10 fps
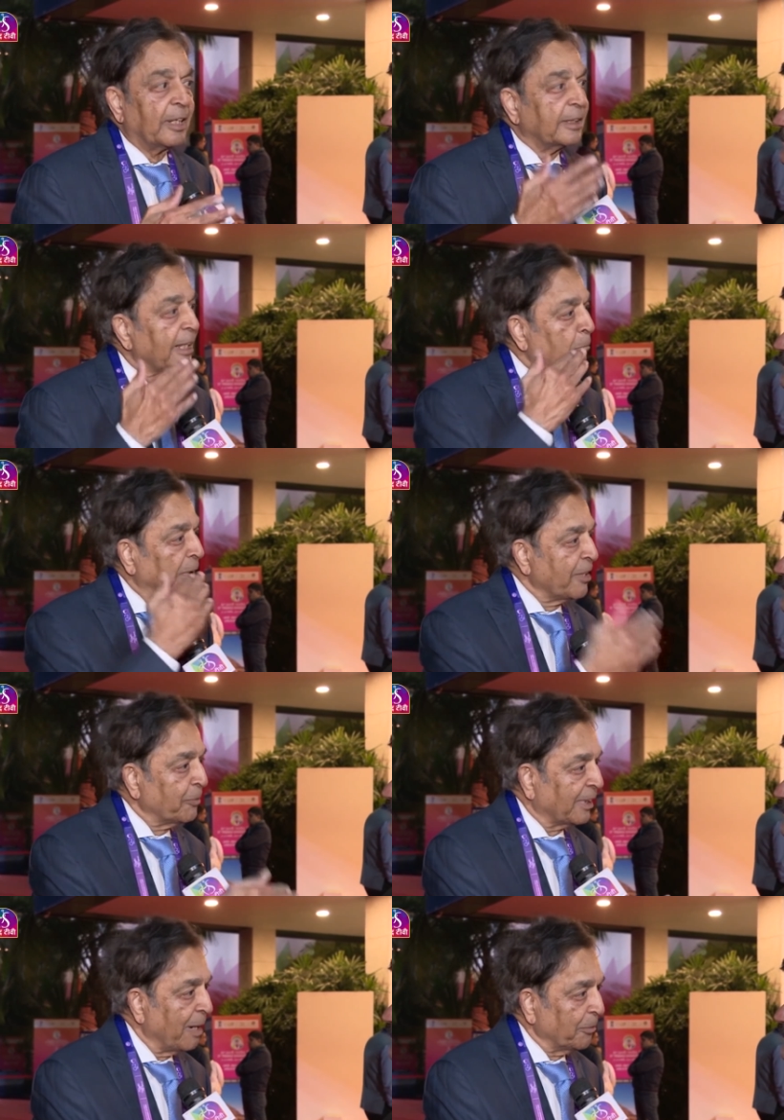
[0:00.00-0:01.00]
The ambulance
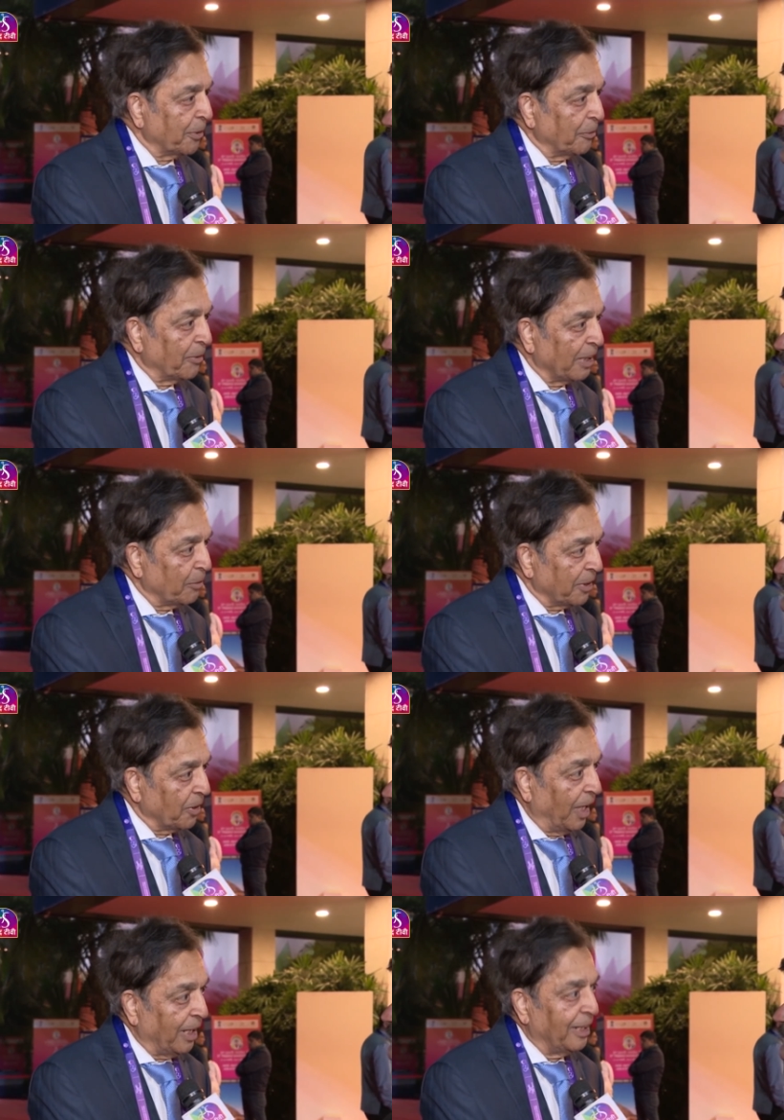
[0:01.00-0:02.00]
will come to you wherever
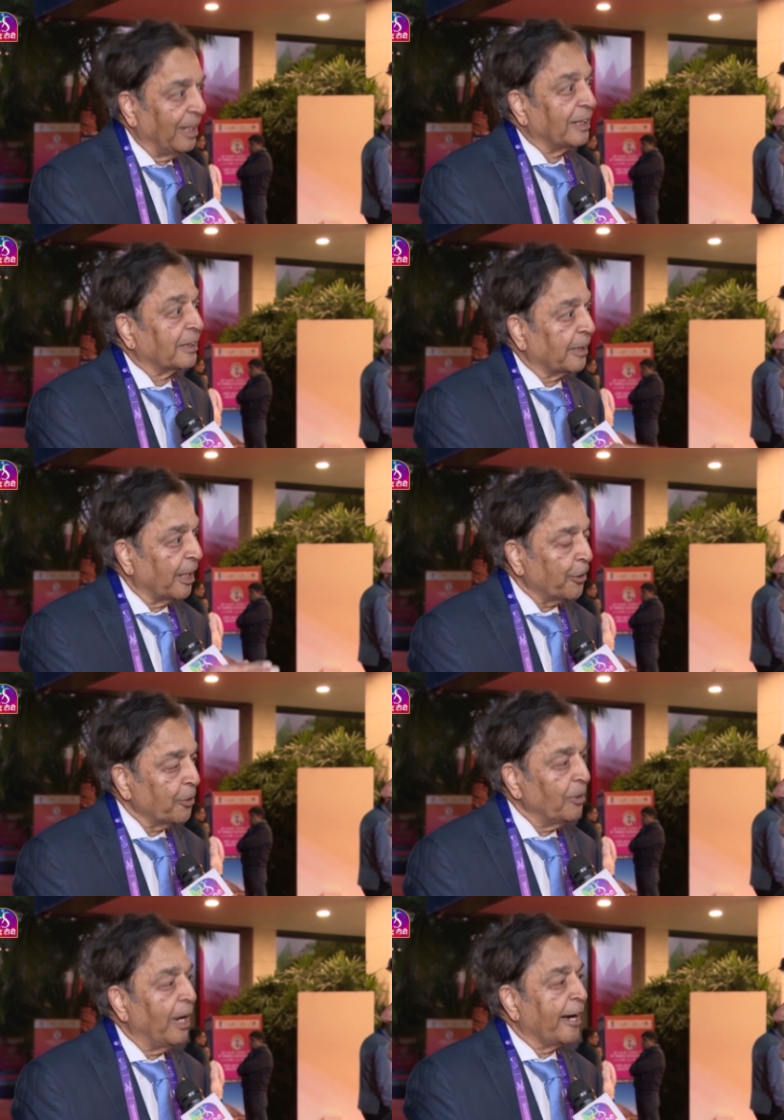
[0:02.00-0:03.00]
you are, take
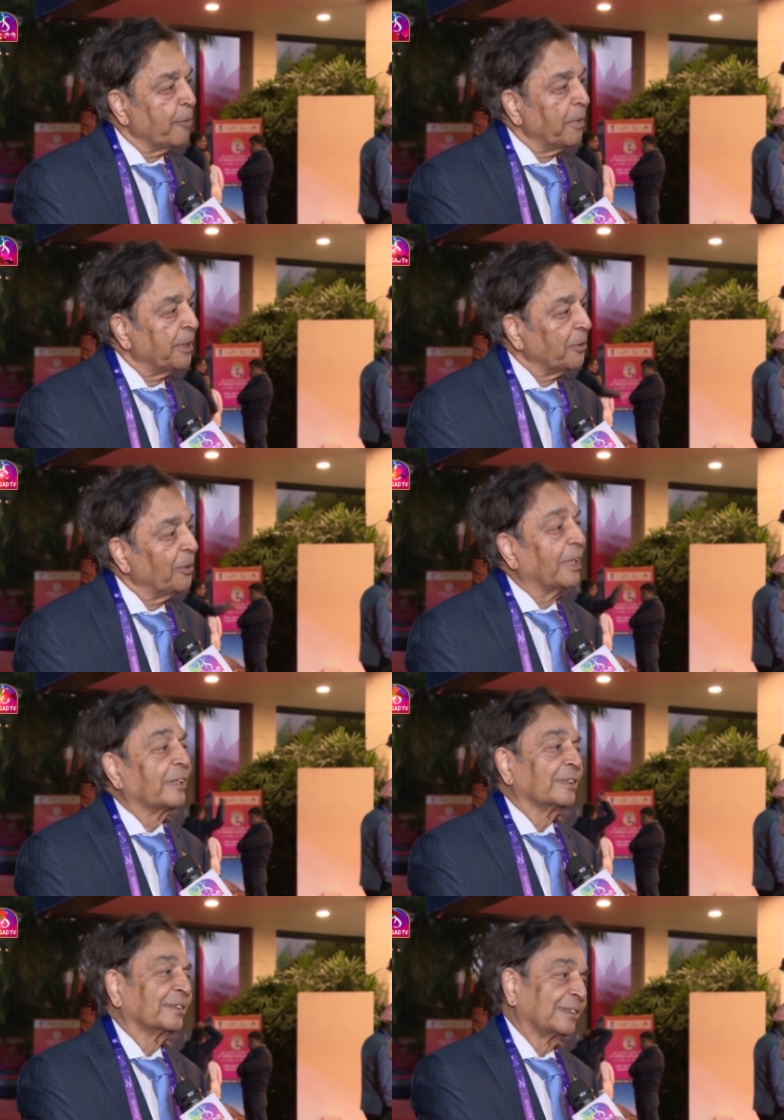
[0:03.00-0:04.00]
you, admit you,
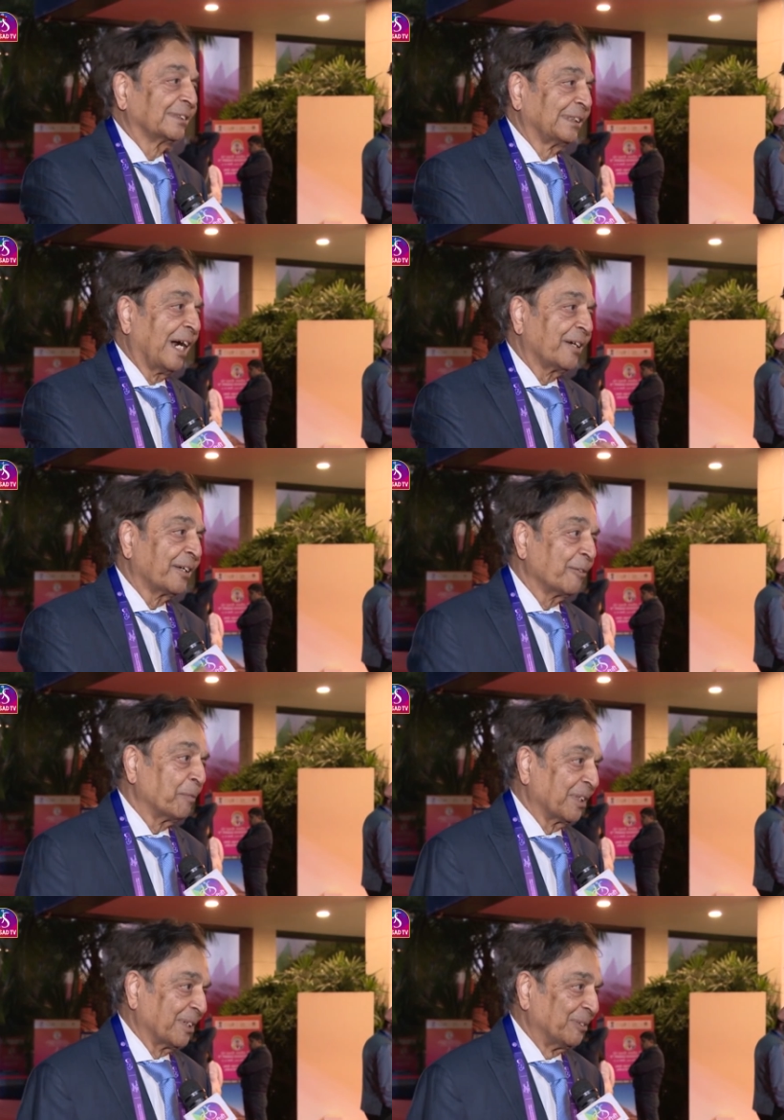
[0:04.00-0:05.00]
and start
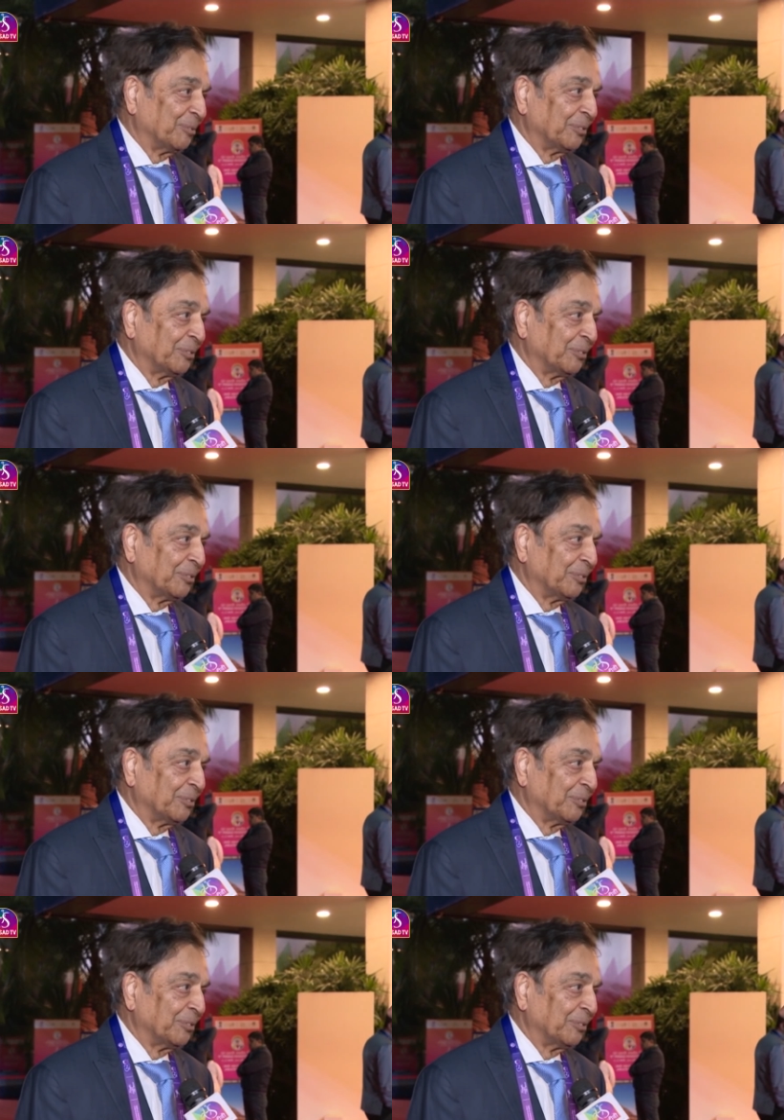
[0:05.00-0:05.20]
treatment.